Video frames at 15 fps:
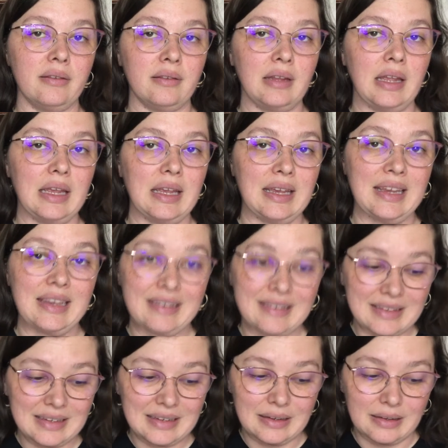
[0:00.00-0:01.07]
snake
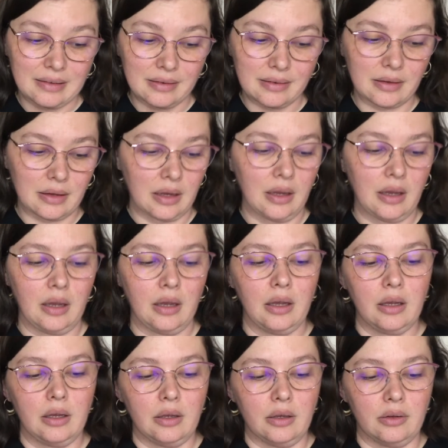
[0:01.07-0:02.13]
hisses.
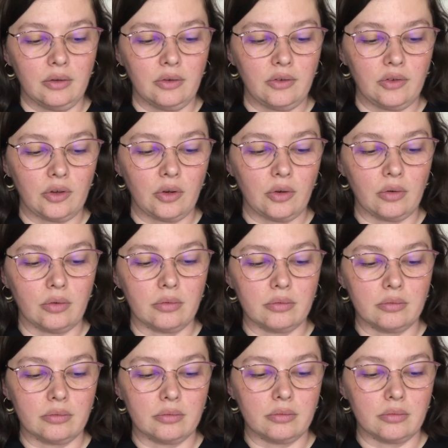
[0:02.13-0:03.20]
So
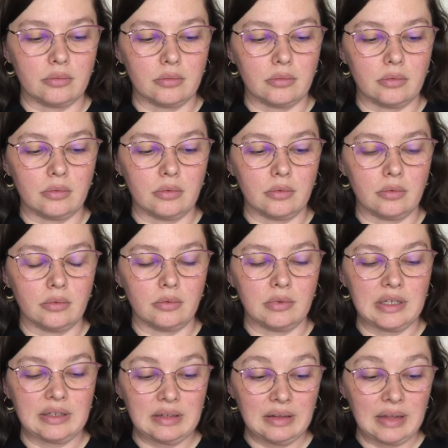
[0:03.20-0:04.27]
they
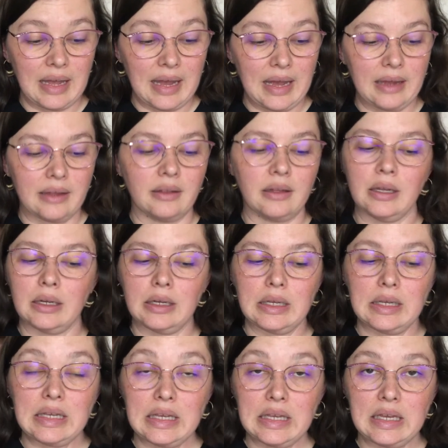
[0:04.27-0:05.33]
did that, and then
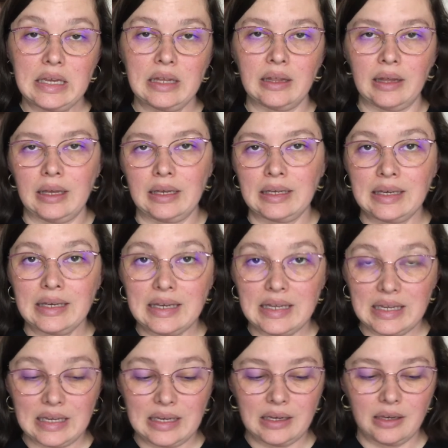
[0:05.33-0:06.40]
E like
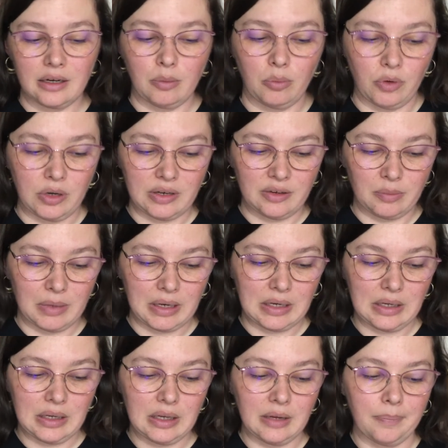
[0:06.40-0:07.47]
knee, and I pointed to my
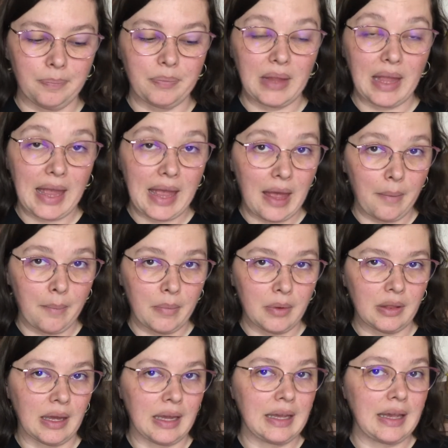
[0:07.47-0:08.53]
knee. M
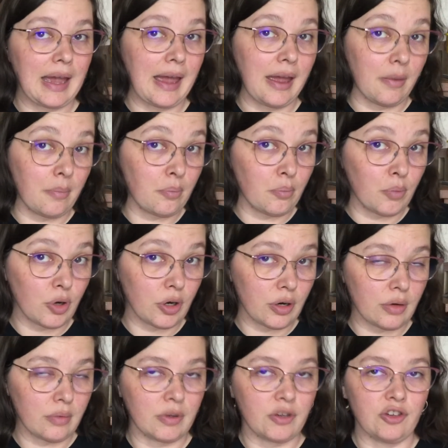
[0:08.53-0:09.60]
like
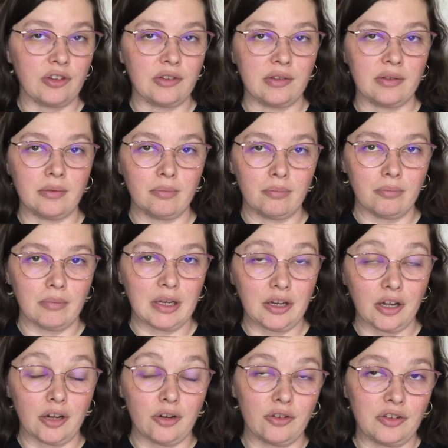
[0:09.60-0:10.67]
ember, which is my
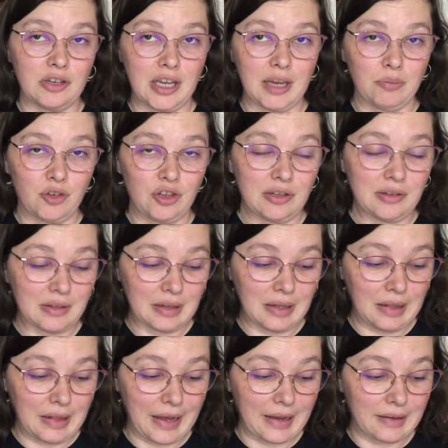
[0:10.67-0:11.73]
daughter's name, she's in the
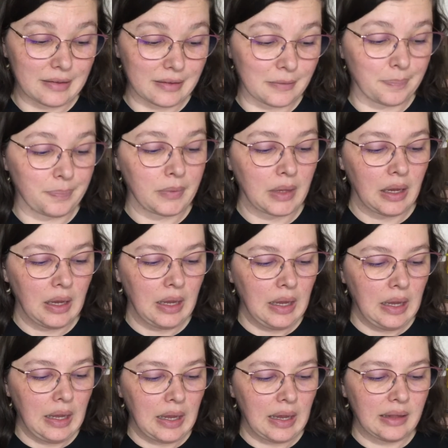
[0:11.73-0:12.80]
class.
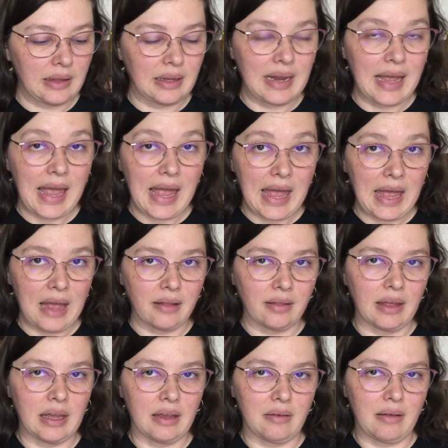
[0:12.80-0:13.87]
And then
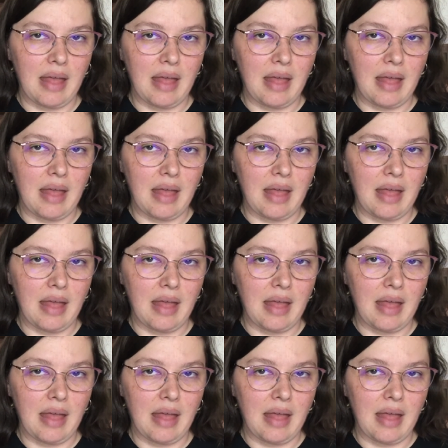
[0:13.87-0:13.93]
like